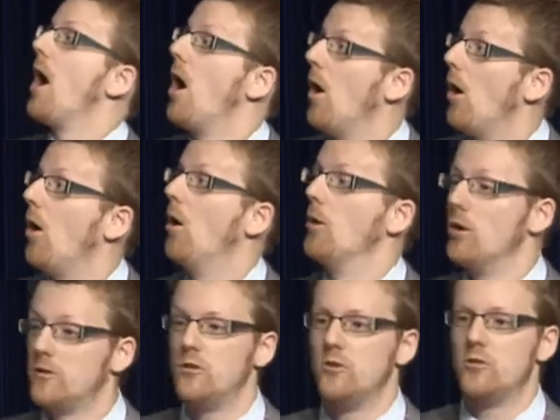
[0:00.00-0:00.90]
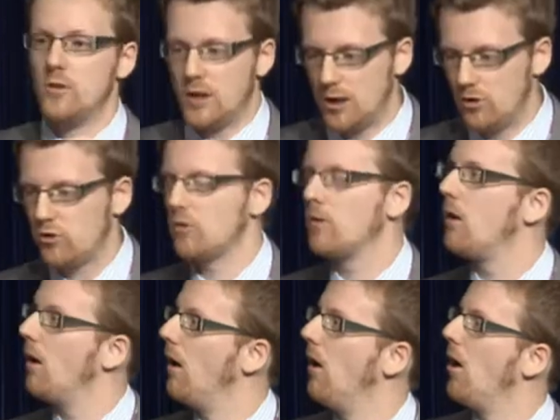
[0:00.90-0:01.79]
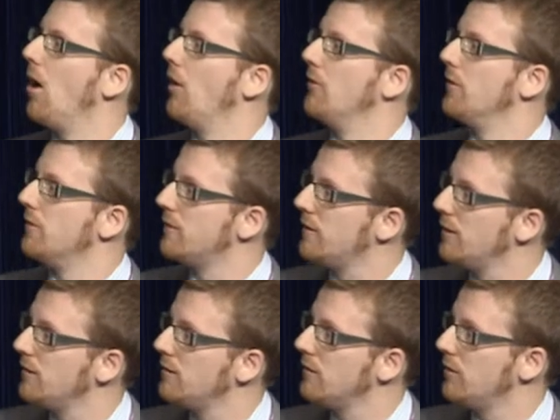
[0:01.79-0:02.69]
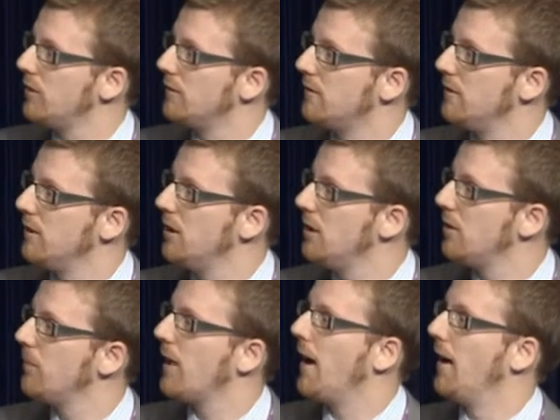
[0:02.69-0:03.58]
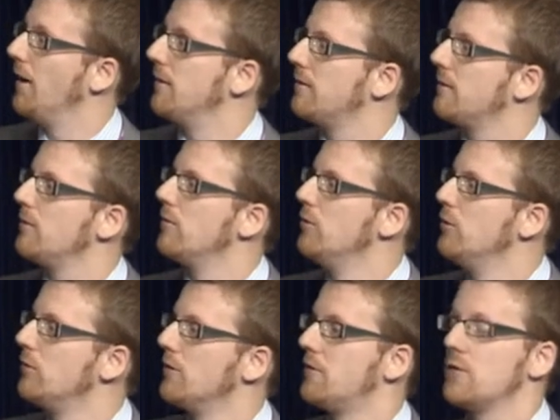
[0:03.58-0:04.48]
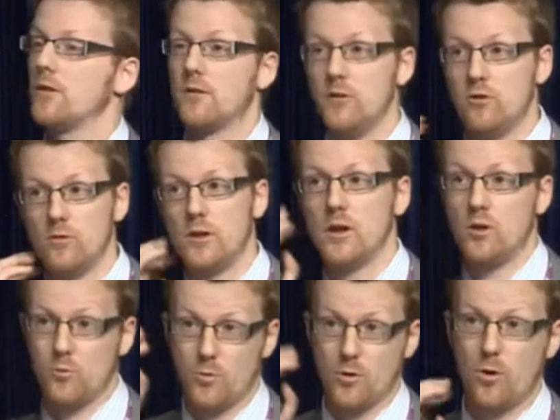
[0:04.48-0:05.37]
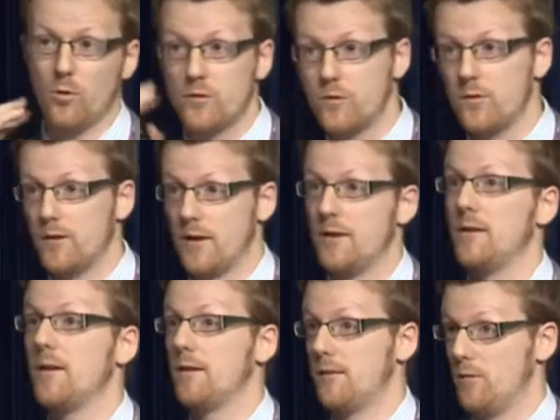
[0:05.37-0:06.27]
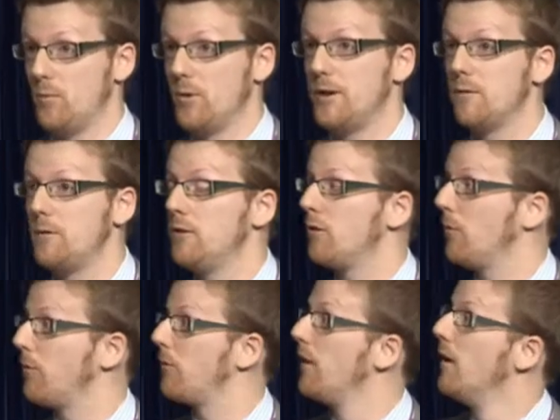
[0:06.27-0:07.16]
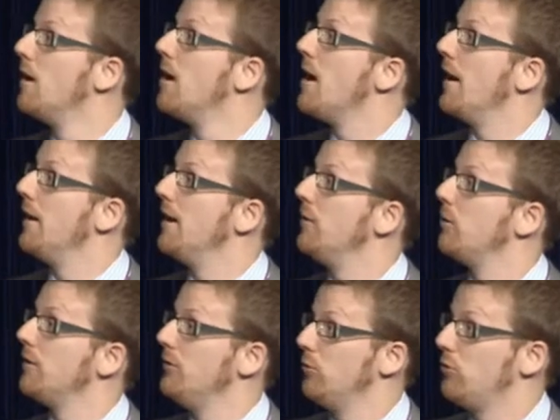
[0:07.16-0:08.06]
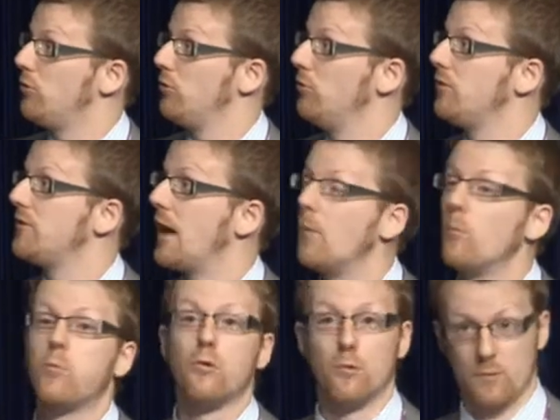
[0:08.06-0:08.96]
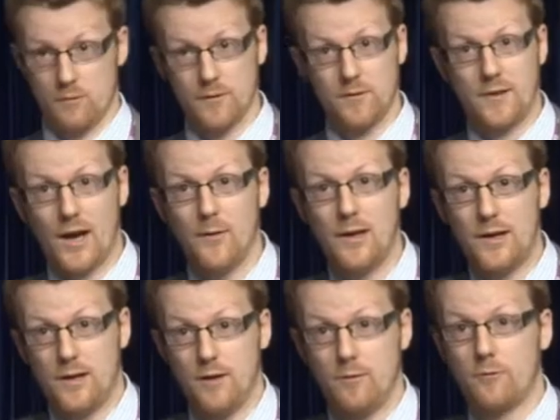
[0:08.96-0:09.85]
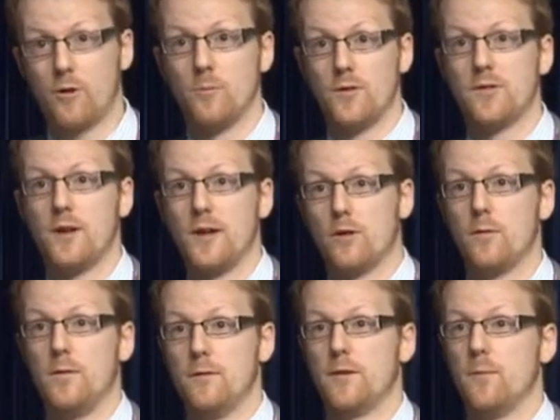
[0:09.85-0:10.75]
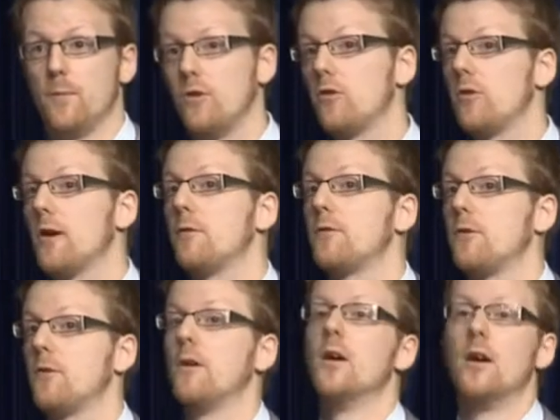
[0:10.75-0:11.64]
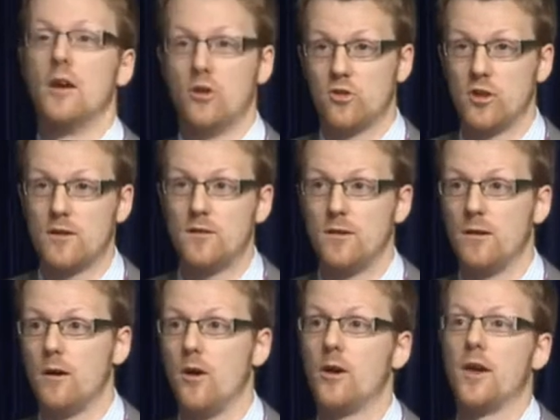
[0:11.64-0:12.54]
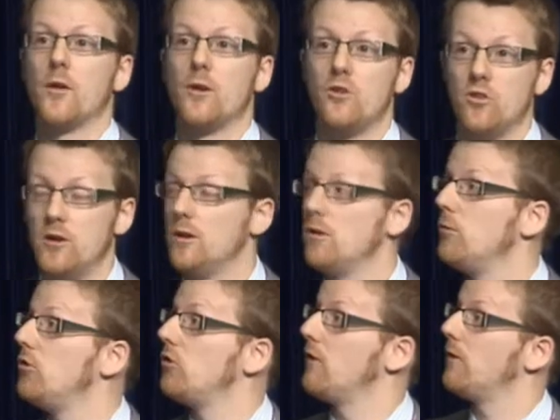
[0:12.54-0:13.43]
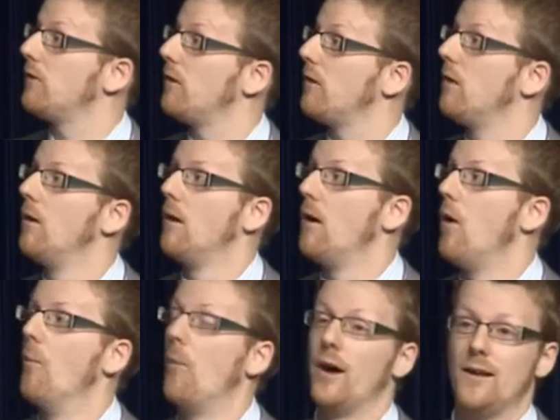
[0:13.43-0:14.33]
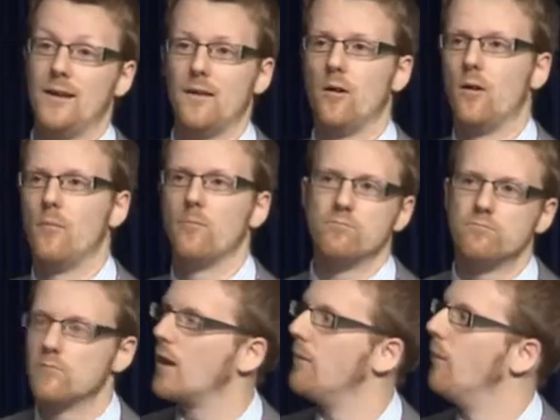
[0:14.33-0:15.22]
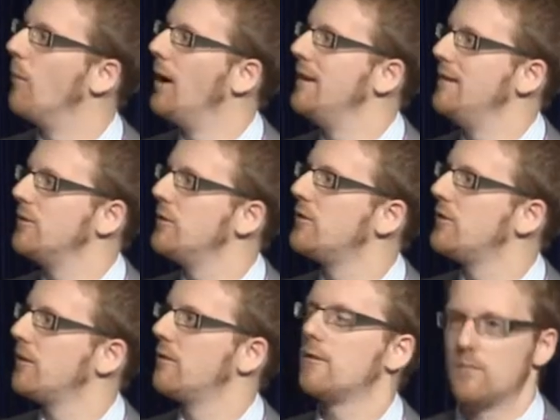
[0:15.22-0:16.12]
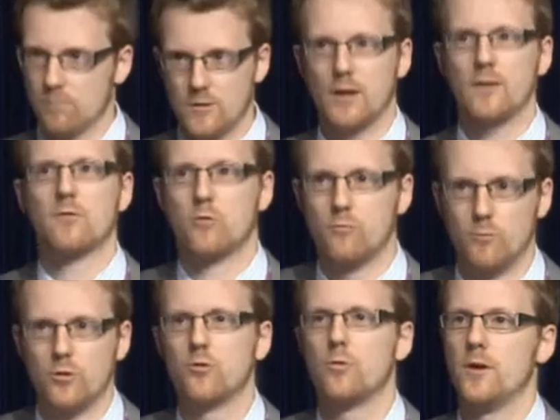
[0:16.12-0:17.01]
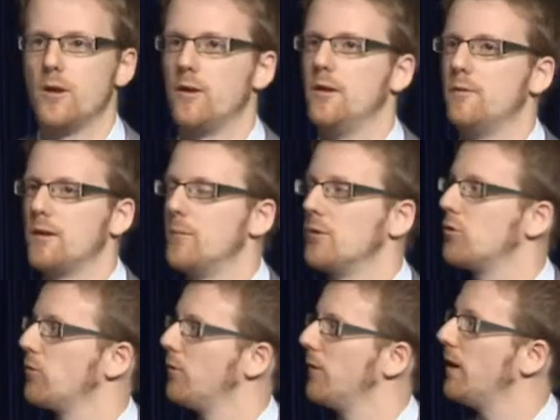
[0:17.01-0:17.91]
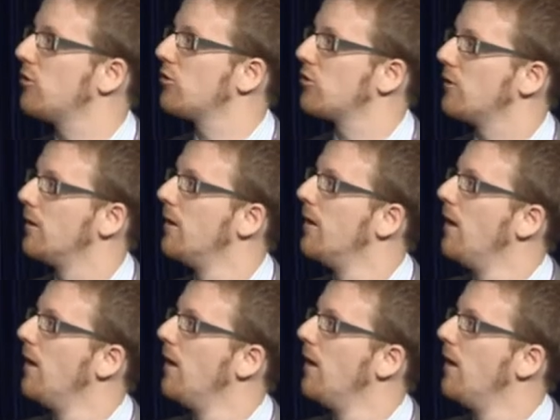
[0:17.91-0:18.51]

uh, a, a tissue cage uh, under the skin, you can see here, and you've got several tissue cages per horses, and that has the benefit of enabling you to sample directly from the site of inflammation after injecting a carrageenan, which is a, a mild, uh, mild irritant that would trigger an inflammatory reaction.